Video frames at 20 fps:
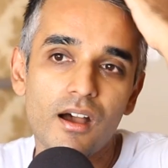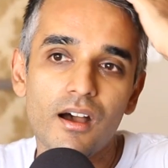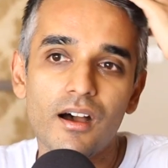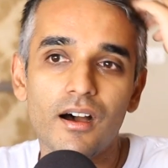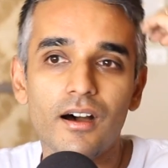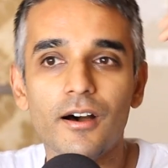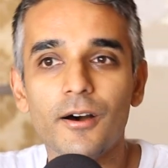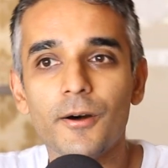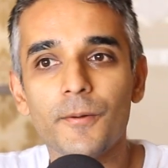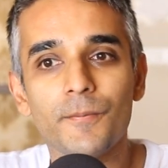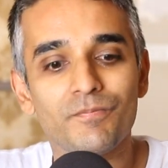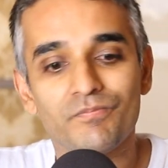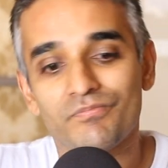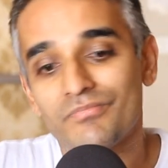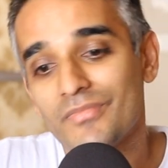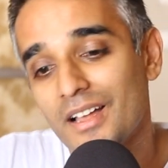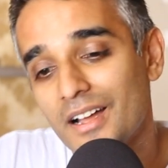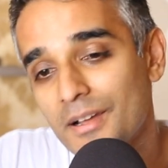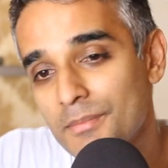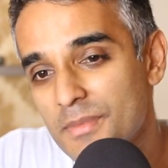
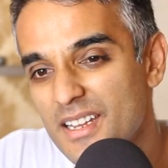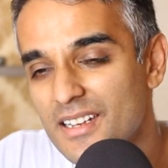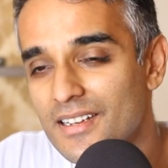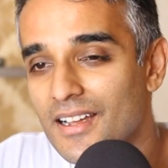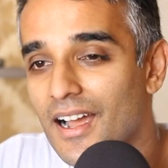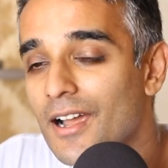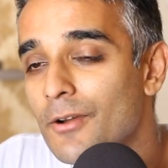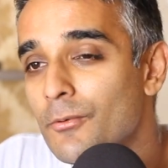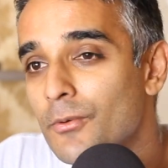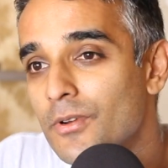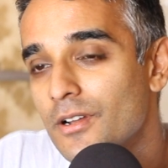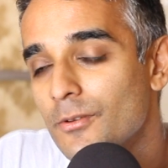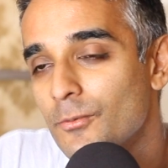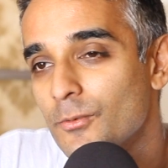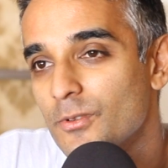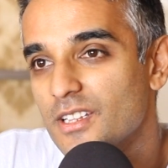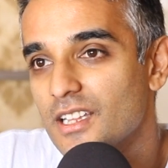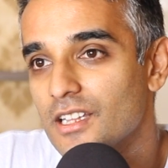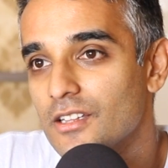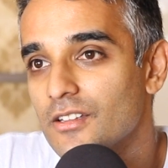I mean, I wouldn't
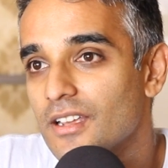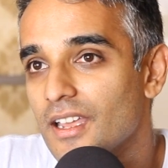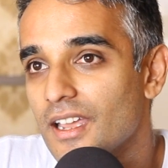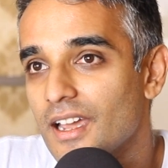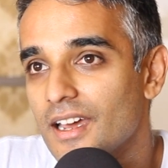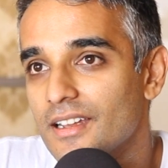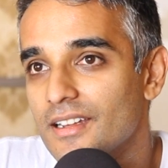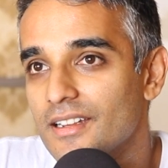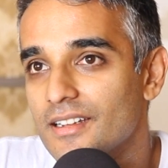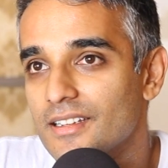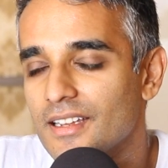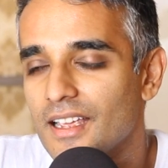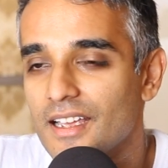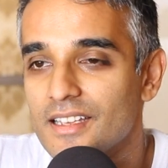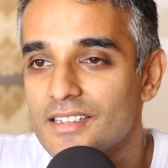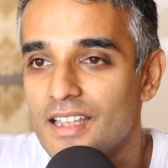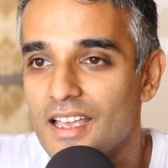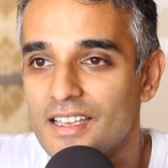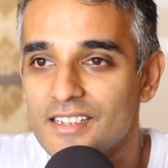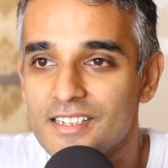really look at it
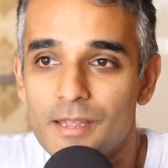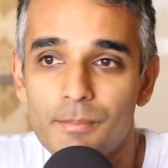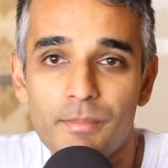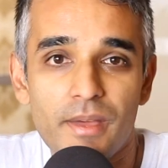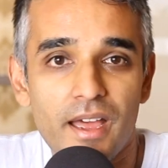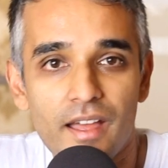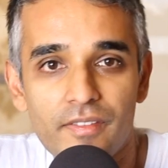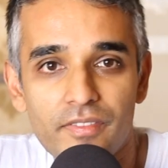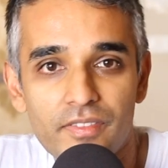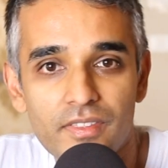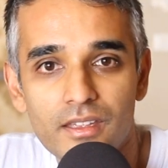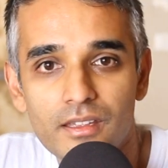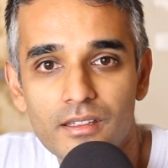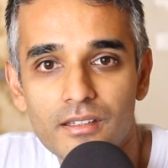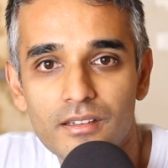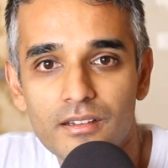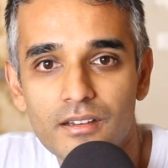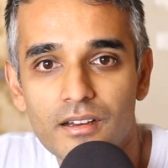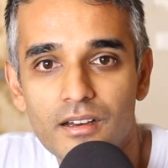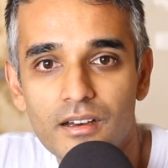as a bad
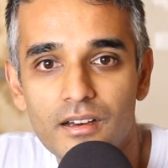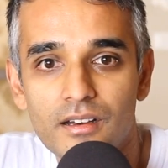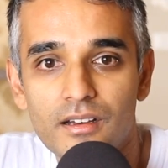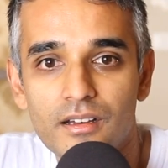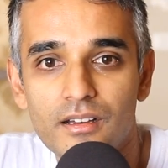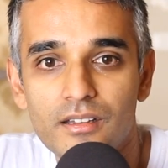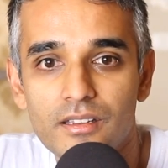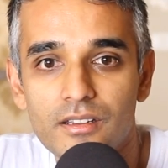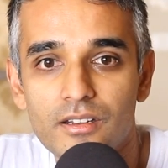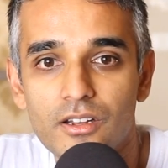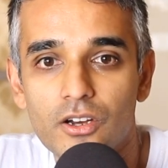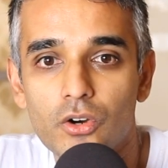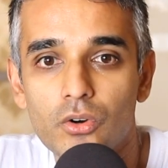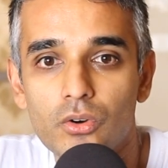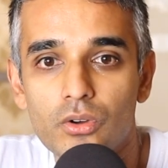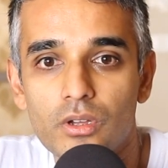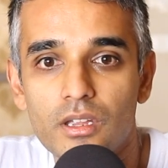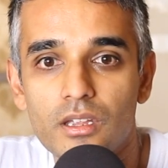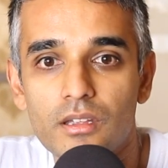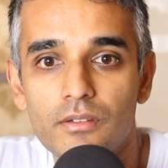thing, you
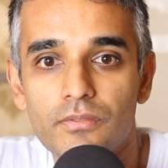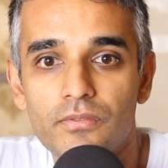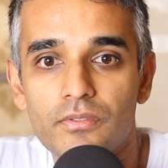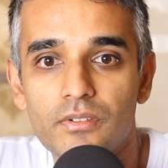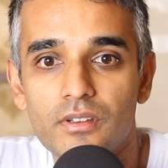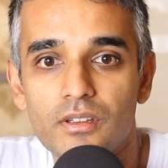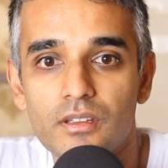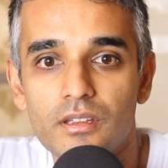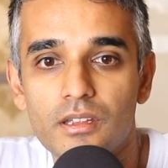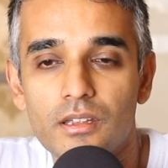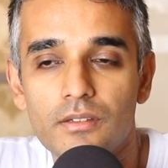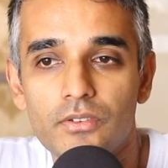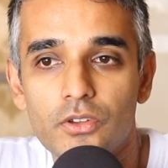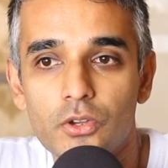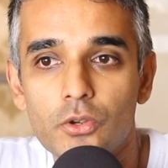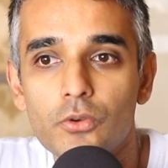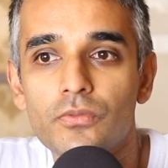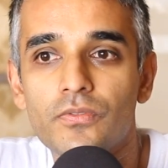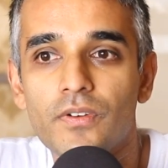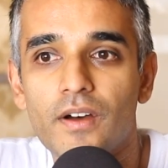know, if
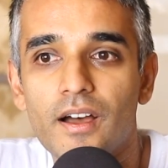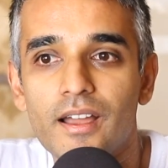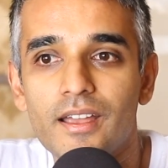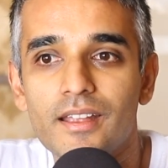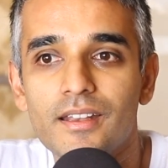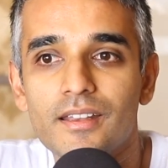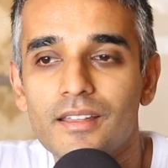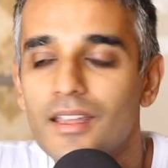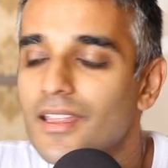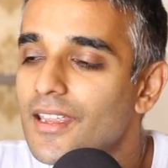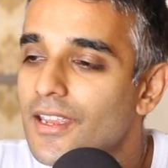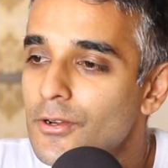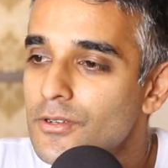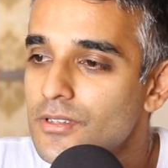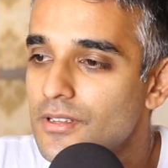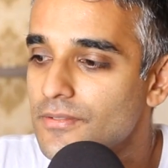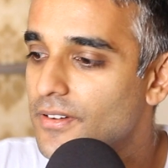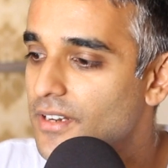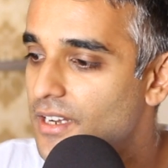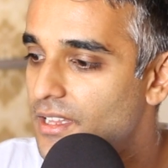you find, like, here's
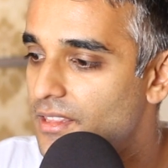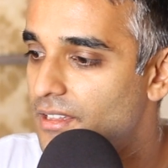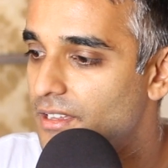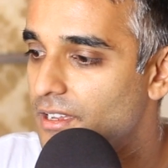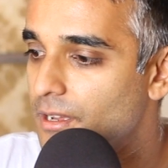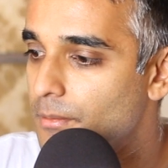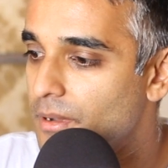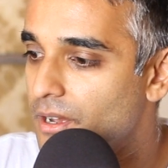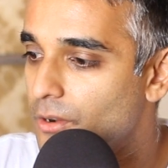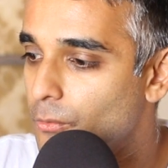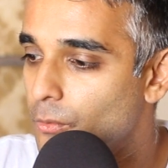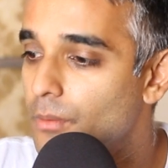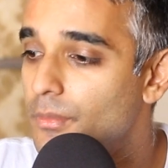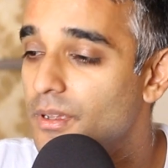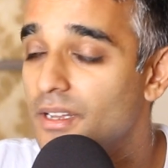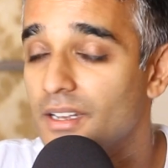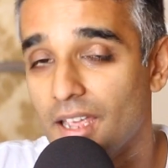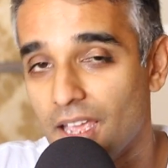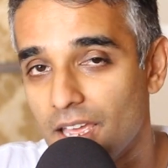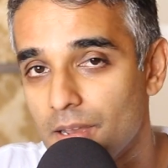the funny thing about
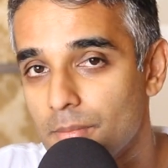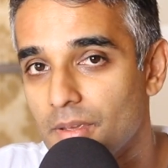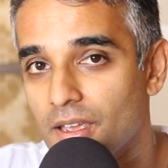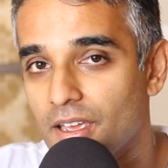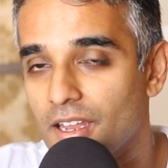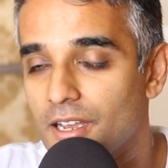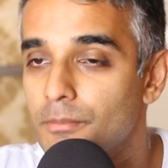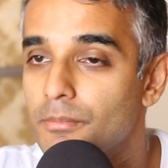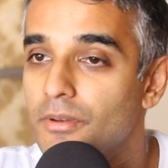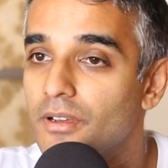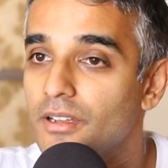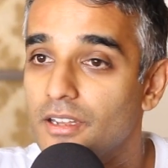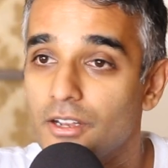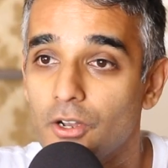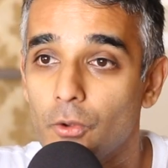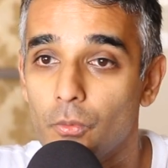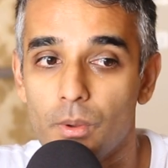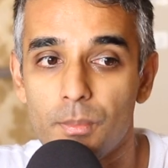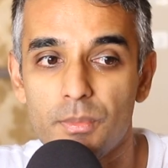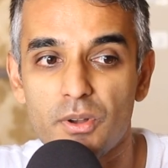women and men, but, you
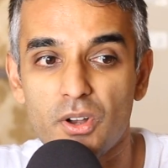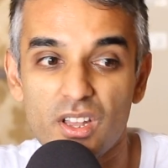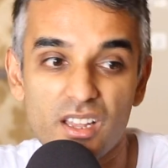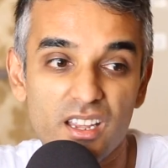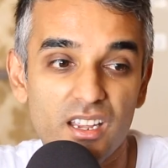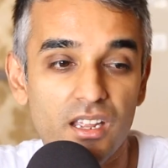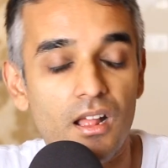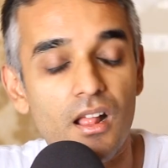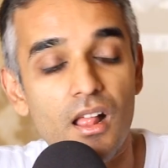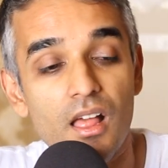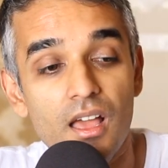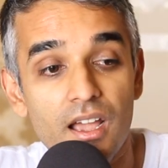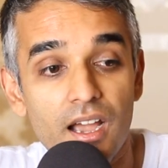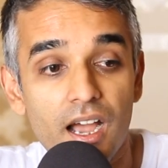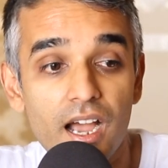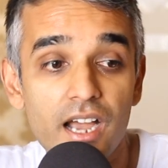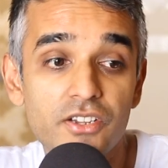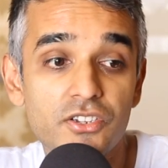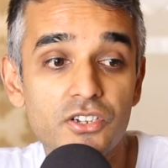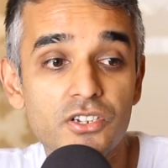know, women are like,
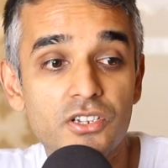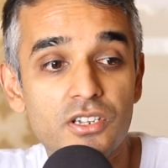I